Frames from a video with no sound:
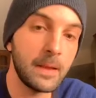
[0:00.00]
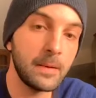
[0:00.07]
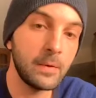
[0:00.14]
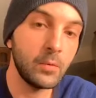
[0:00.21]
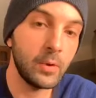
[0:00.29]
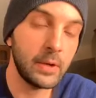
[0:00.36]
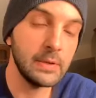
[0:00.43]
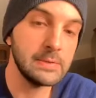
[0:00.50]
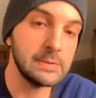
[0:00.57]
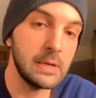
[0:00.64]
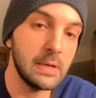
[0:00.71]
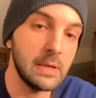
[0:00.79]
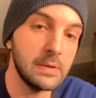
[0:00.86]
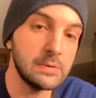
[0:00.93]
Ricky
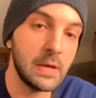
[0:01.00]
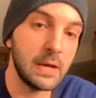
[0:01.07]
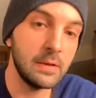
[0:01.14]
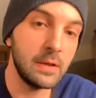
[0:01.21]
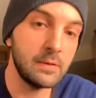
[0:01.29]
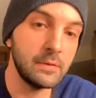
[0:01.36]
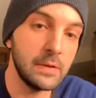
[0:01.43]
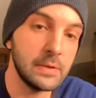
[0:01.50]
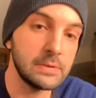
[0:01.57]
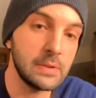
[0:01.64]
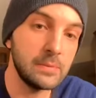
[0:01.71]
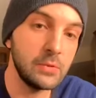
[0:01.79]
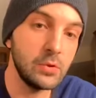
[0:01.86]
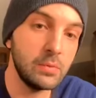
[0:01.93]
says, I love this.
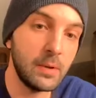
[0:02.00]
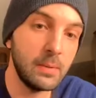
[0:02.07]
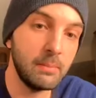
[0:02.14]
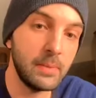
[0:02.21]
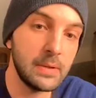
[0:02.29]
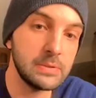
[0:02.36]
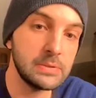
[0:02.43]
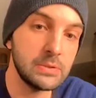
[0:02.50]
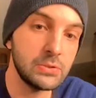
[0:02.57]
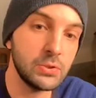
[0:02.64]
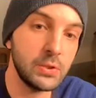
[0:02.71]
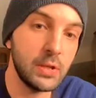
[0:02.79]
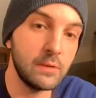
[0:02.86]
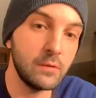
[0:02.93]
I'm doing my best to
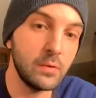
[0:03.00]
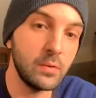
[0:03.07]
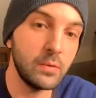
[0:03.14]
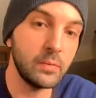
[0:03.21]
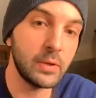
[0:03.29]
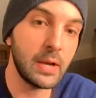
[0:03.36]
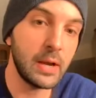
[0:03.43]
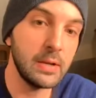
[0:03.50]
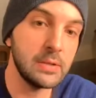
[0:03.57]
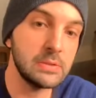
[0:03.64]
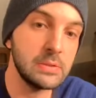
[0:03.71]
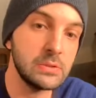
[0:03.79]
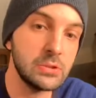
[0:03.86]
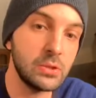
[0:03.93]
treat everyone with kindness
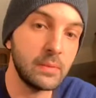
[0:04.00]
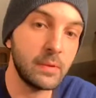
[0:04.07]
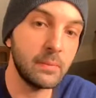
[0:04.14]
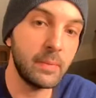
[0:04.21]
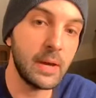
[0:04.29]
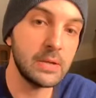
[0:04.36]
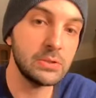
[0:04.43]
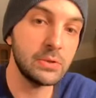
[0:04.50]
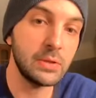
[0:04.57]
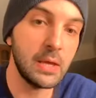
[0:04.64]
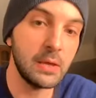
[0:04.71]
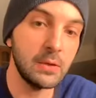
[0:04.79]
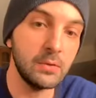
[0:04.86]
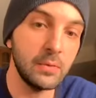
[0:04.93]
and show them compassion.
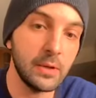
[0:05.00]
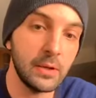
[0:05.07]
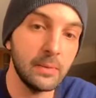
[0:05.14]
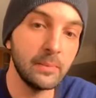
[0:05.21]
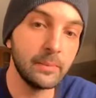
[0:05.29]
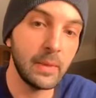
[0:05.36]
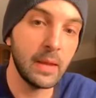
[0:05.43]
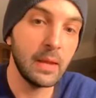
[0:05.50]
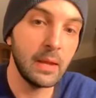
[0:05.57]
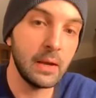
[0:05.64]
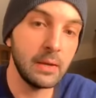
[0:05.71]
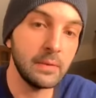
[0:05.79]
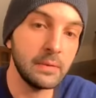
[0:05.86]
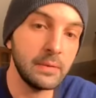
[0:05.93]
Thank you, Ricky.
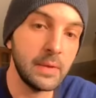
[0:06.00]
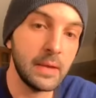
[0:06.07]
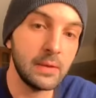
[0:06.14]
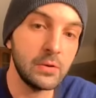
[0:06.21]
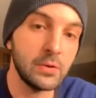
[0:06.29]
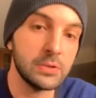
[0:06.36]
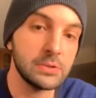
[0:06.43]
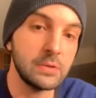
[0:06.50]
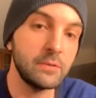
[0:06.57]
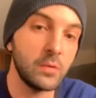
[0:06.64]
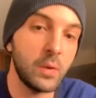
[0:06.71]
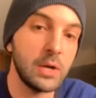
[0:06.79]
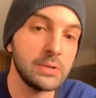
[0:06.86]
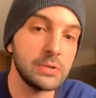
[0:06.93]
Thank you, Kristen, for
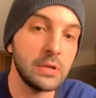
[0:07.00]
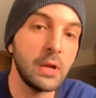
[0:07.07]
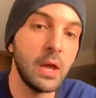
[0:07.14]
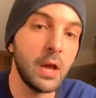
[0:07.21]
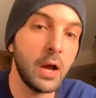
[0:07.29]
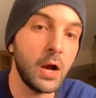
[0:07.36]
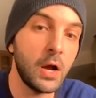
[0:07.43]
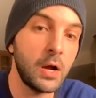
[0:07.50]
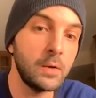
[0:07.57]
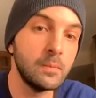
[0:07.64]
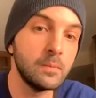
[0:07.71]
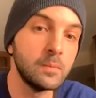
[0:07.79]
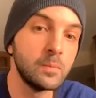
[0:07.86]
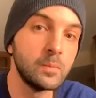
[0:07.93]
watching.
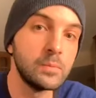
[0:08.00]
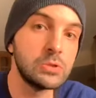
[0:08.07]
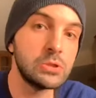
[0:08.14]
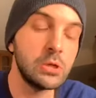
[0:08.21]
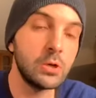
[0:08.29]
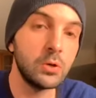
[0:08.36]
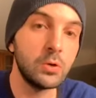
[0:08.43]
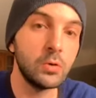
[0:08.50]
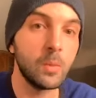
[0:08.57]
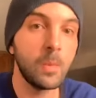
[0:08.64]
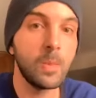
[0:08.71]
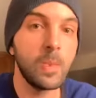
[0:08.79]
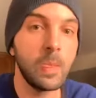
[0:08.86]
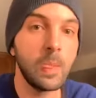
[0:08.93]
So
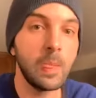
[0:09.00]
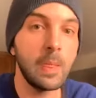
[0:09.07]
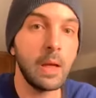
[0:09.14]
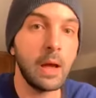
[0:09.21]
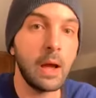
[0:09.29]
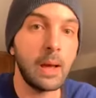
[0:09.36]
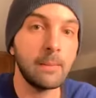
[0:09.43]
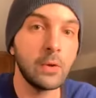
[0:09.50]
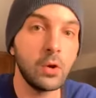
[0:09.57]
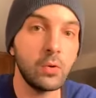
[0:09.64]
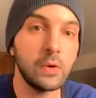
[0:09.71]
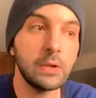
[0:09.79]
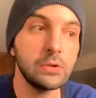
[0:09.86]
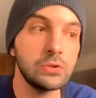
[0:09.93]
I'm
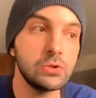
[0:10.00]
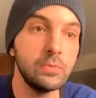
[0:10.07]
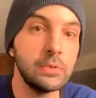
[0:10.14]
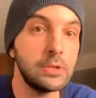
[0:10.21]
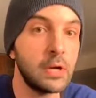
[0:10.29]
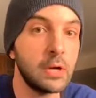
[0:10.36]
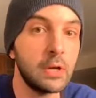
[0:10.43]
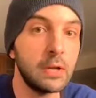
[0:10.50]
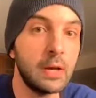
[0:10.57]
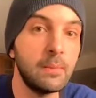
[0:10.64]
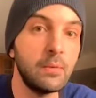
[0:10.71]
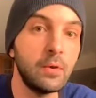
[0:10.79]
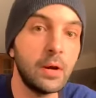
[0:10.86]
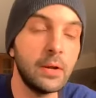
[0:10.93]
going to be talking a lot
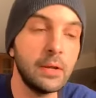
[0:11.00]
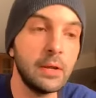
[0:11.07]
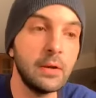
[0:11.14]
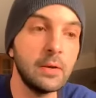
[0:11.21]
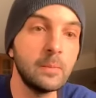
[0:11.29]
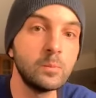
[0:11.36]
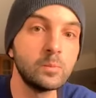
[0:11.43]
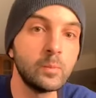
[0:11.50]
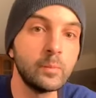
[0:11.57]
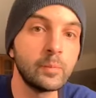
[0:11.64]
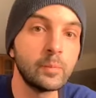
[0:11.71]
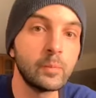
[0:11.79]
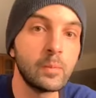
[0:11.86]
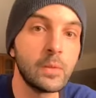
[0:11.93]
more on here.
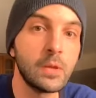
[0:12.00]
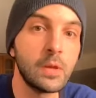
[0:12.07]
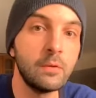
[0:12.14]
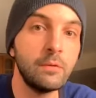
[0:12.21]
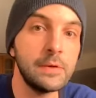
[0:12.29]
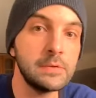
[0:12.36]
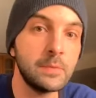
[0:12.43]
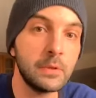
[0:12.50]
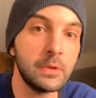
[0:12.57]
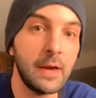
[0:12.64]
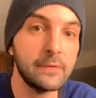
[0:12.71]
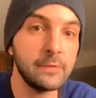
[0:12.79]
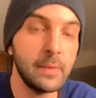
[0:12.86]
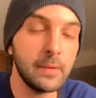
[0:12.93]
Facebook
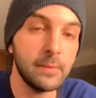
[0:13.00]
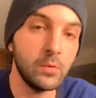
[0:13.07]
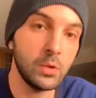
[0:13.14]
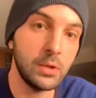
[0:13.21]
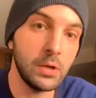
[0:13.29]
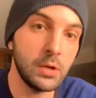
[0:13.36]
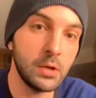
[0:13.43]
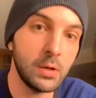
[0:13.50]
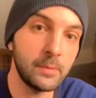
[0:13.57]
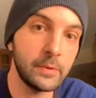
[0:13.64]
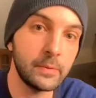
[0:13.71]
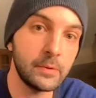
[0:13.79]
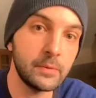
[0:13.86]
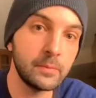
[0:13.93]
Lives make me really
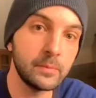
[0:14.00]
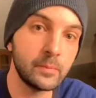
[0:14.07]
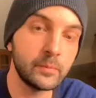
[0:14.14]
uncomfortable.